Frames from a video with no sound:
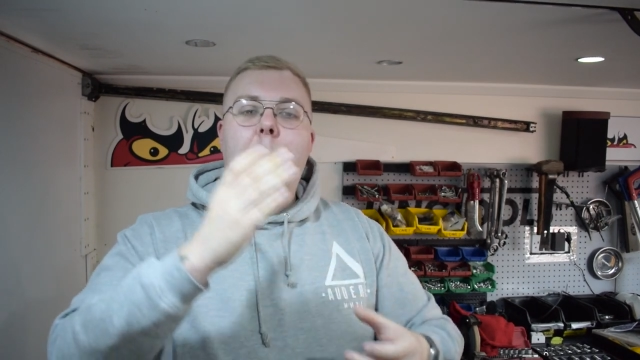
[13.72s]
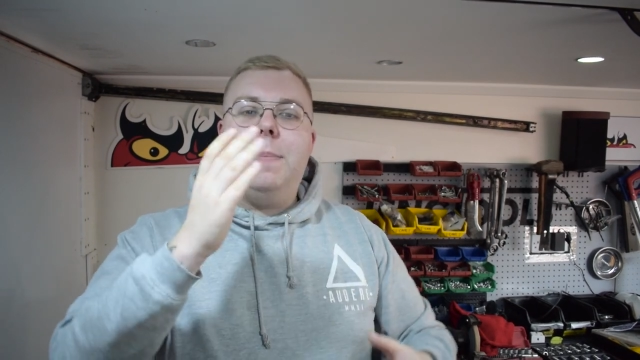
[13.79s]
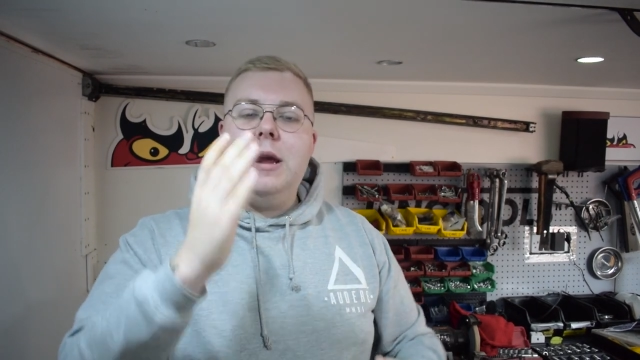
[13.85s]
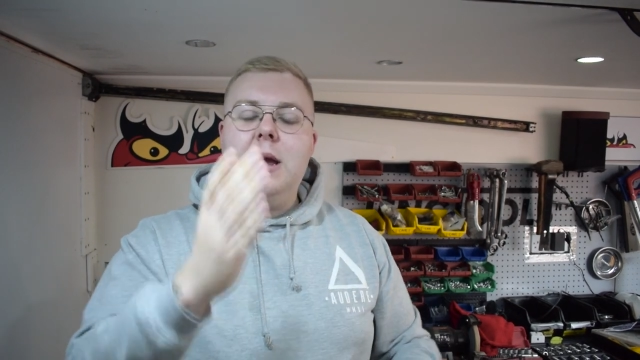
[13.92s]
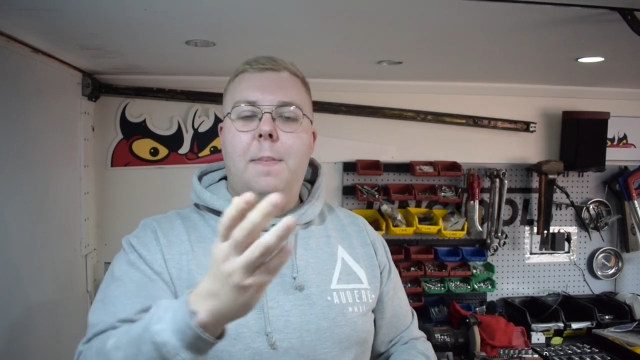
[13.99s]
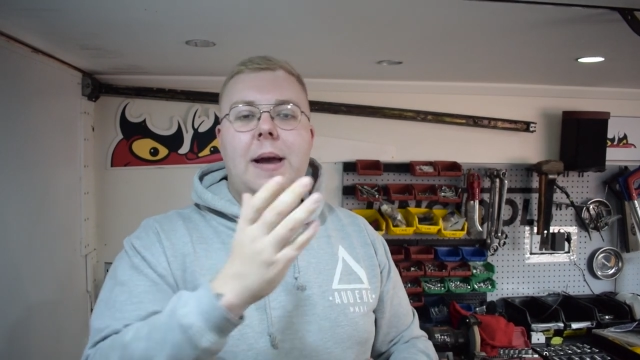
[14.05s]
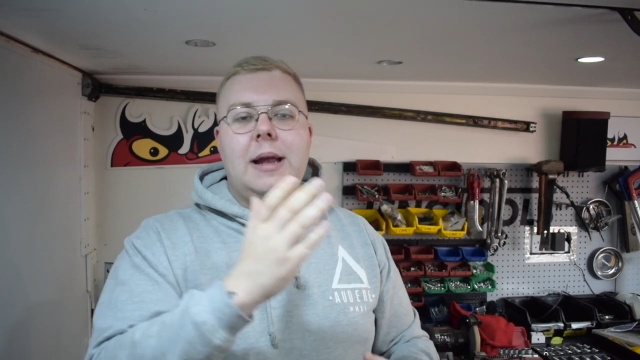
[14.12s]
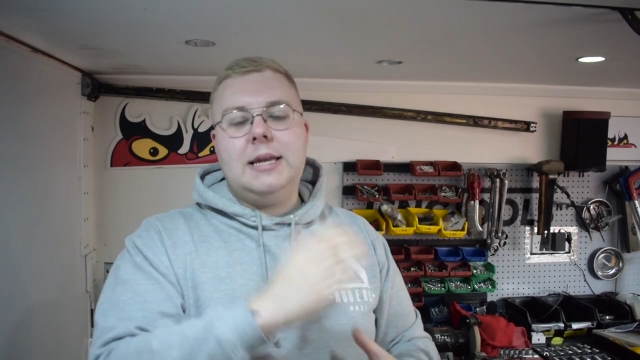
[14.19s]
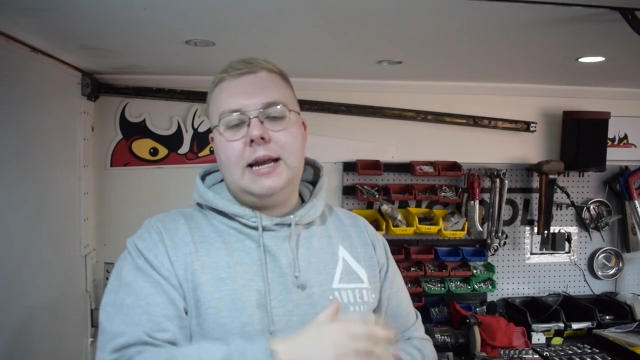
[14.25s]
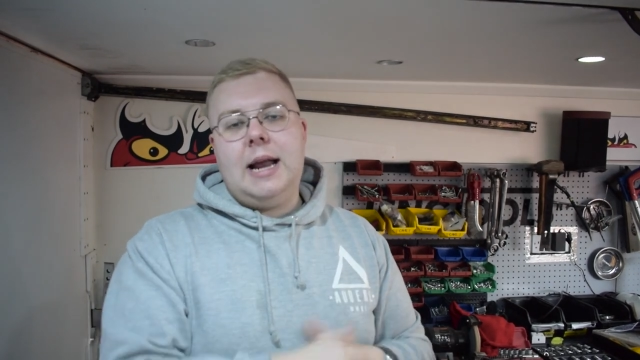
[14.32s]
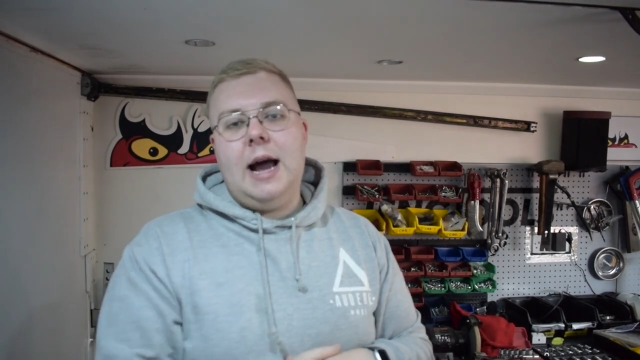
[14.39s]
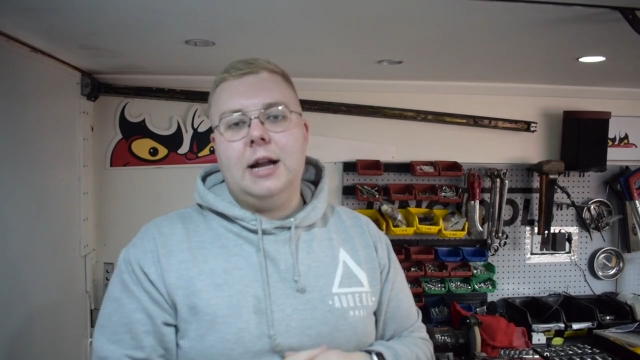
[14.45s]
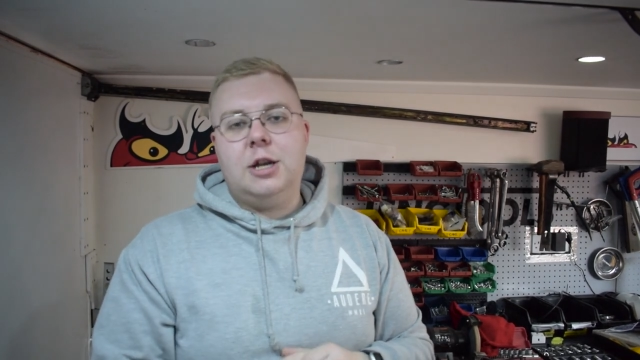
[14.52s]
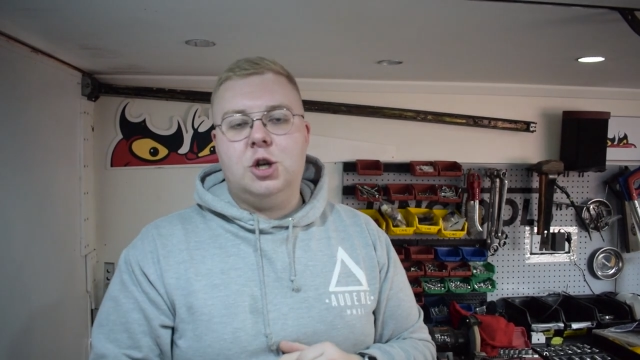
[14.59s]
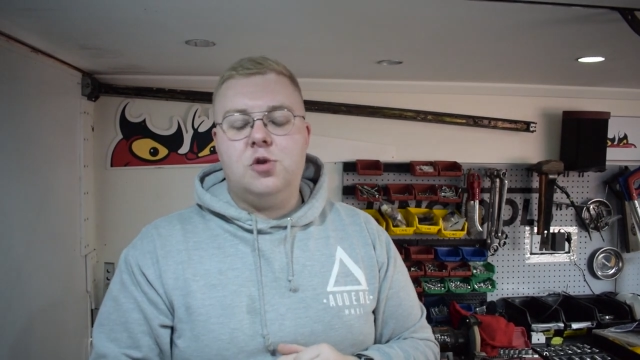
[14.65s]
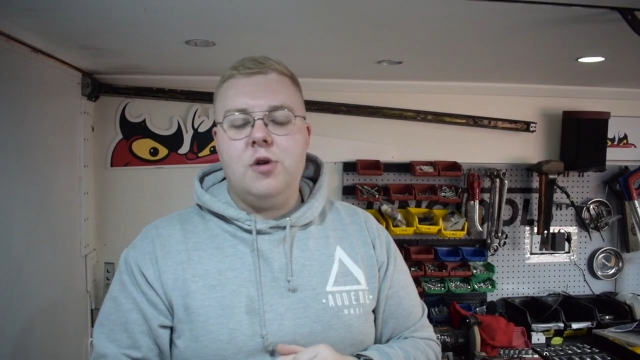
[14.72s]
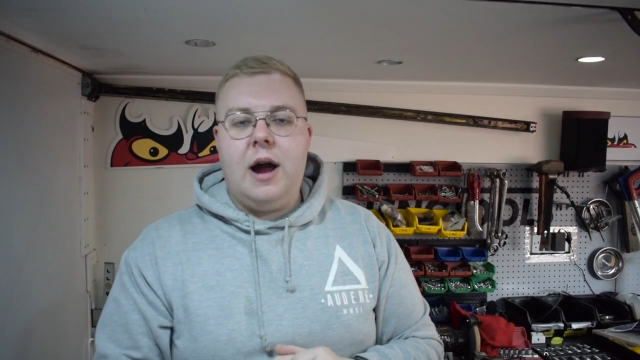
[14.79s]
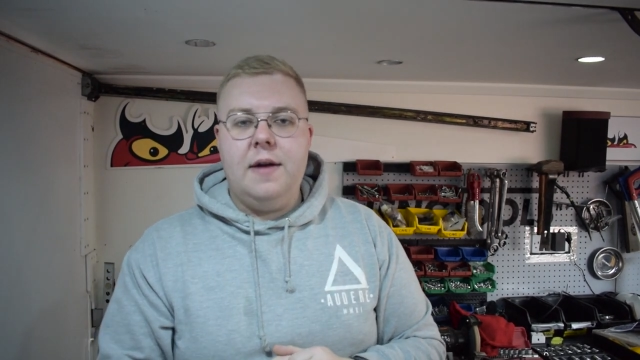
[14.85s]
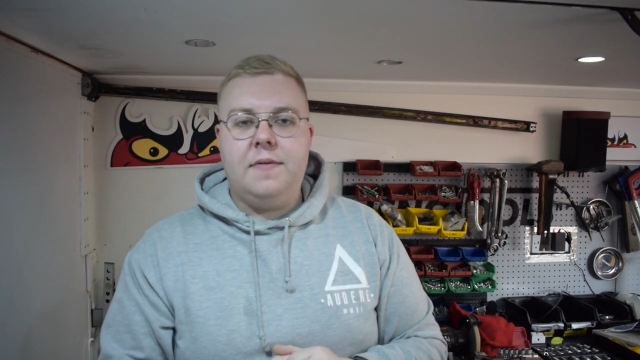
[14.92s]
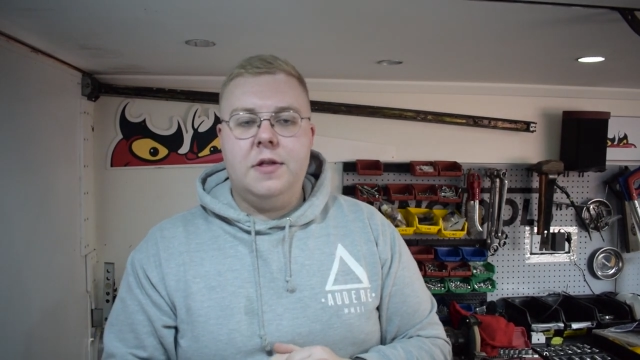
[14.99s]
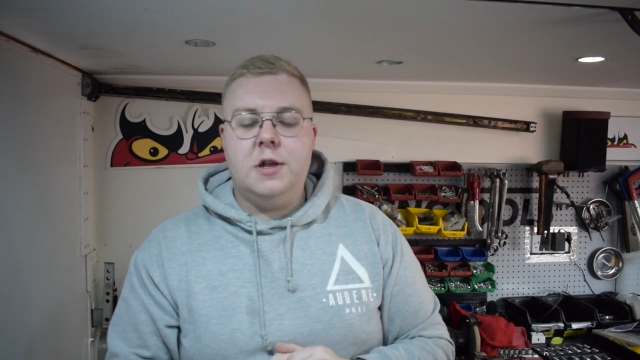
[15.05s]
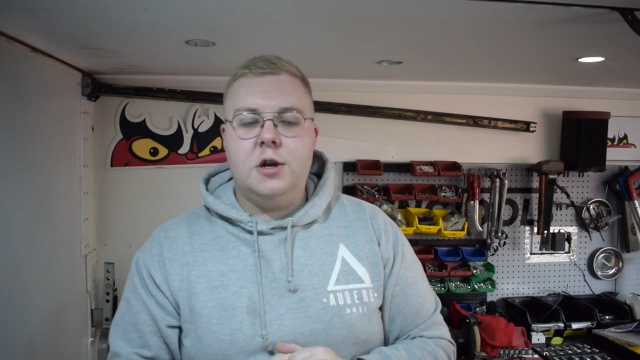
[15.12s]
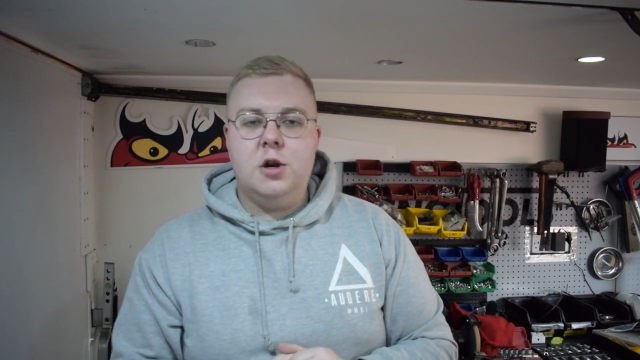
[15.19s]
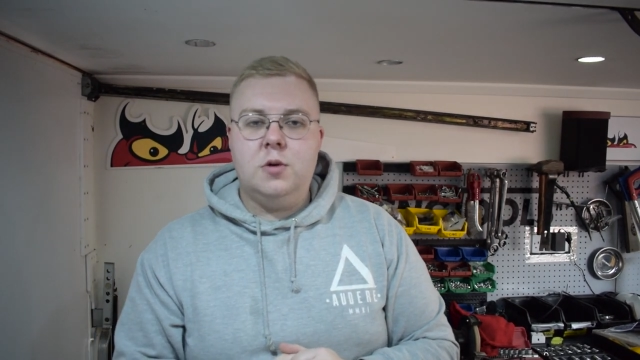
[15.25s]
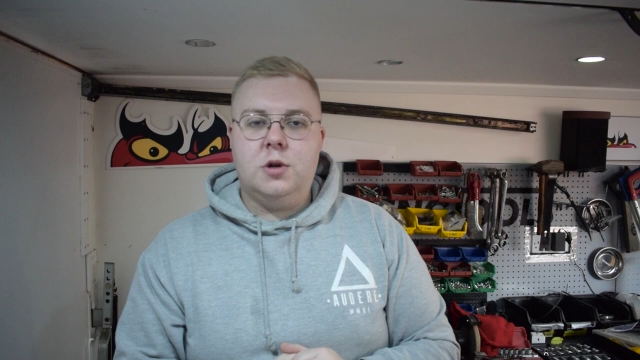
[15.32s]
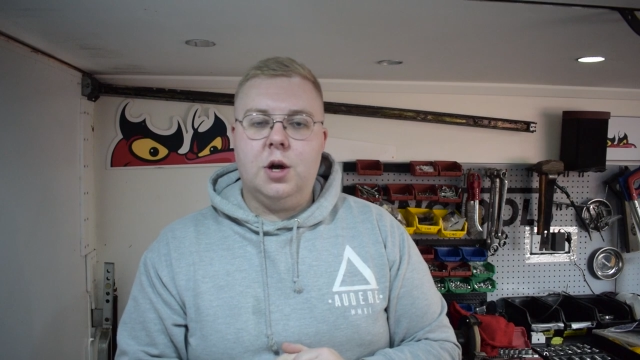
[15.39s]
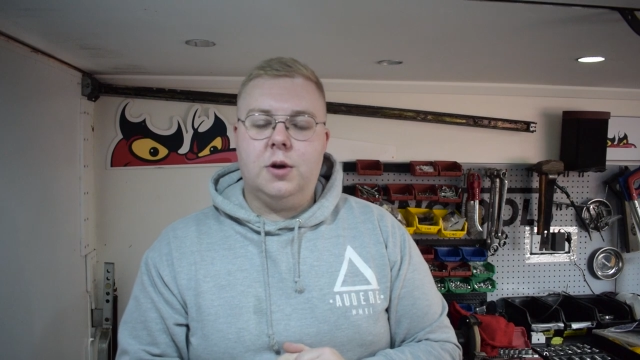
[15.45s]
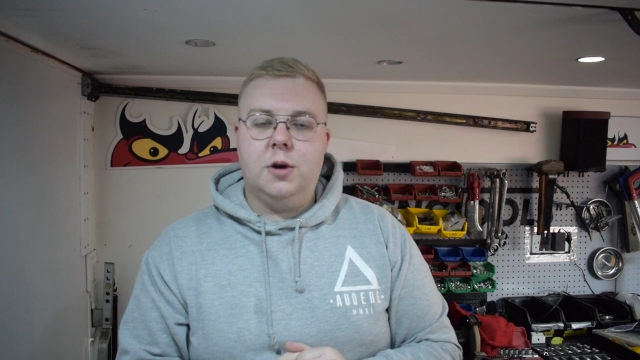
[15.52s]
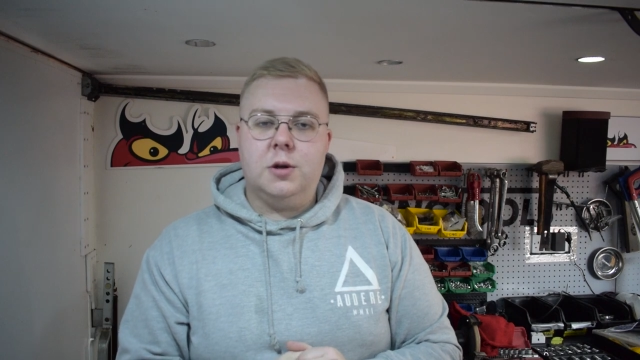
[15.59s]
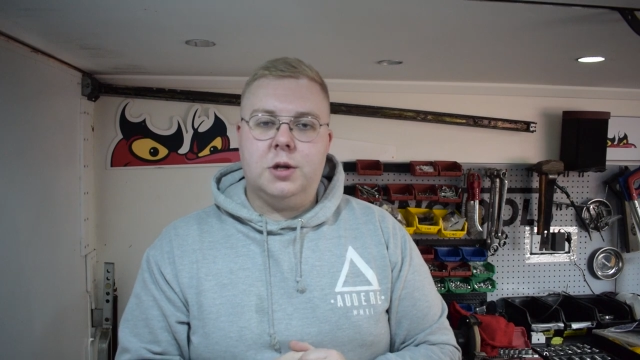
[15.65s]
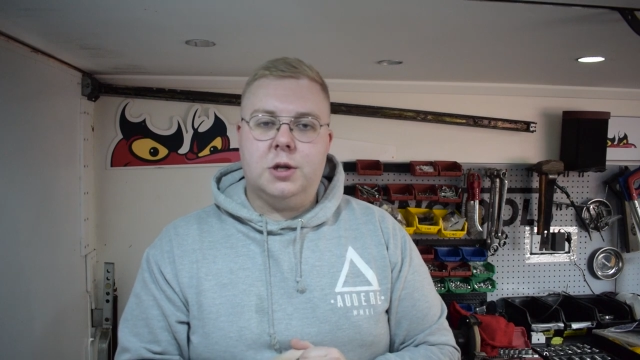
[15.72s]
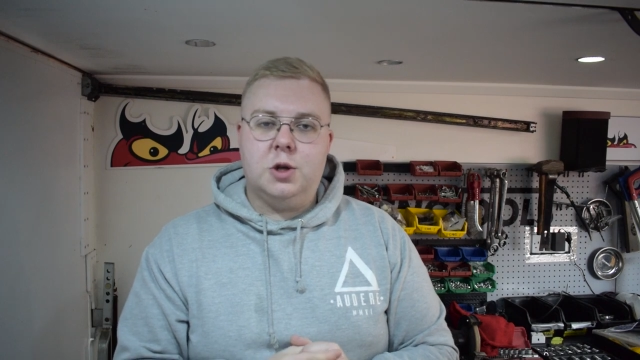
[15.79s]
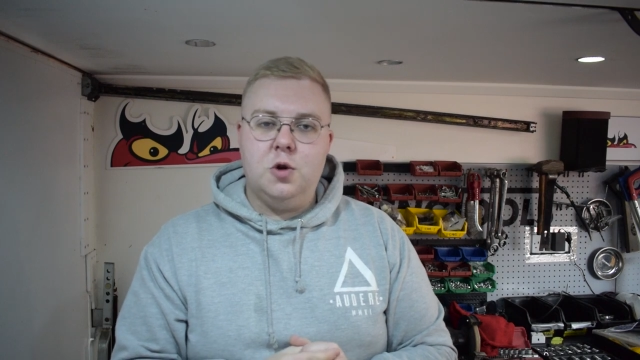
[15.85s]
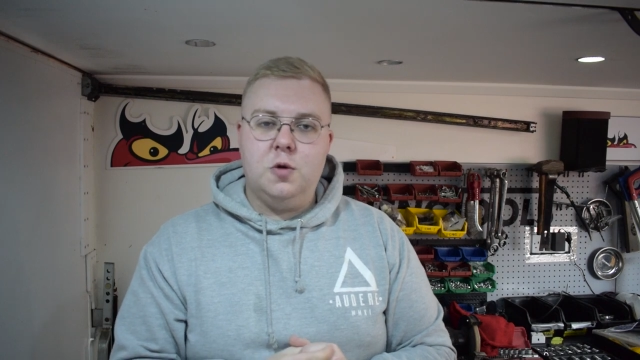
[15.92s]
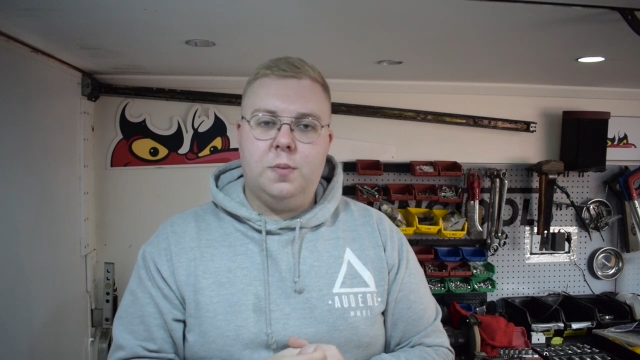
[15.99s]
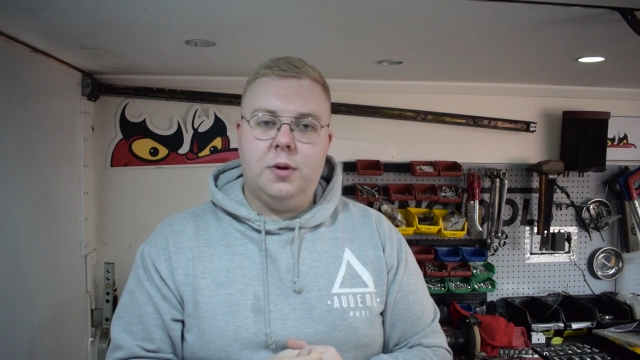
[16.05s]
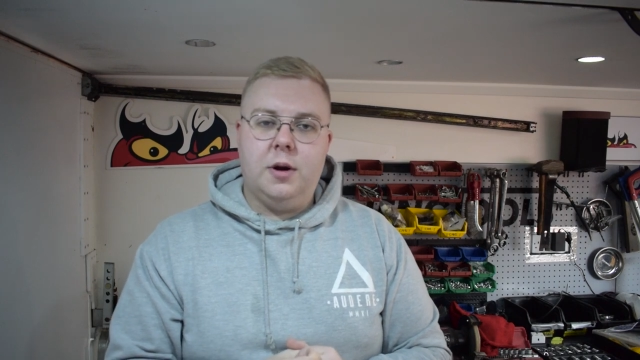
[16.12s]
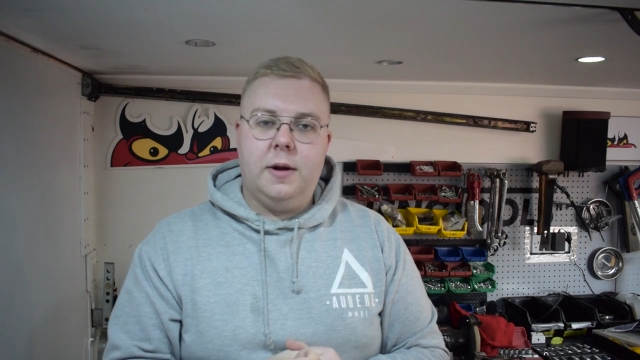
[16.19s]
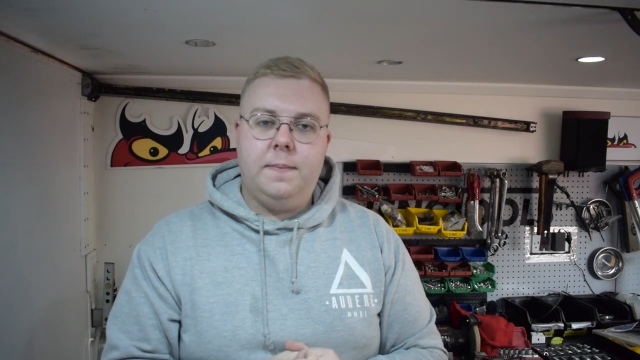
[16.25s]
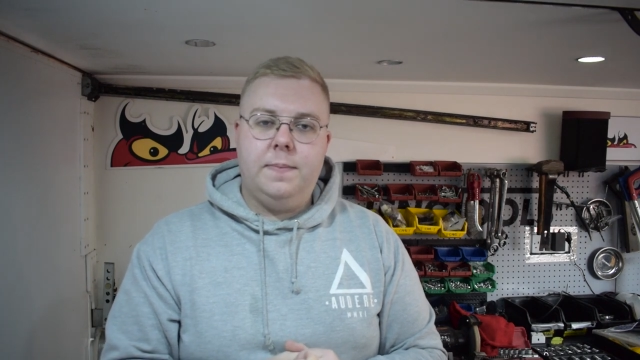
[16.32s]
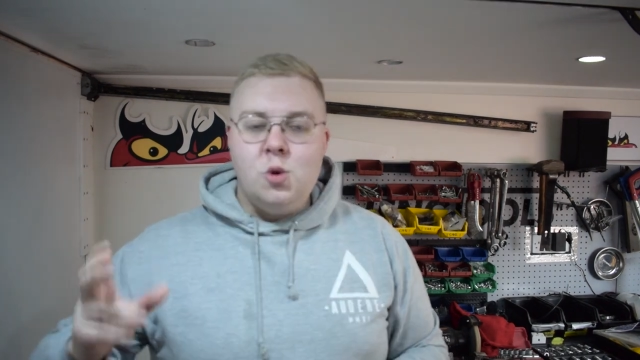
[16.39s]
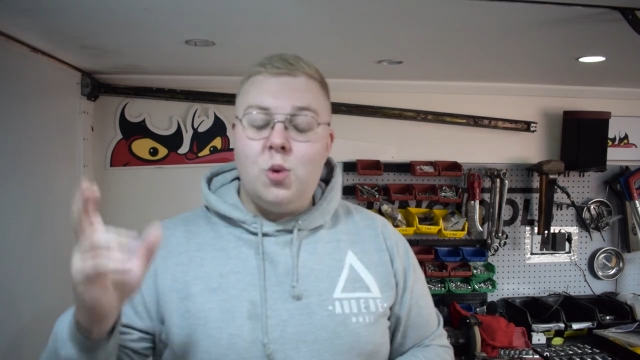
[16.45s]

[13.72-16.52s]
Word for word: be a better car to drive than the new Toyota Supra.